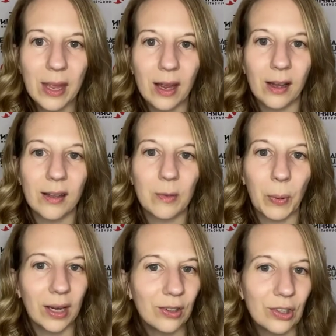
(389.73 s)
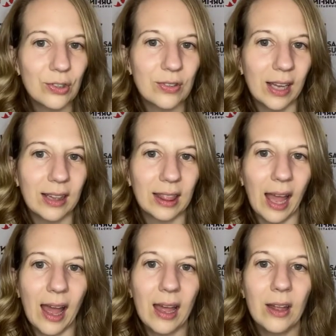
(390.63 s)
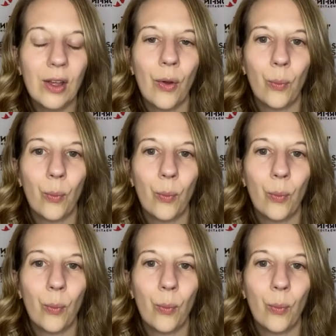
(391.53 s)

because predators like that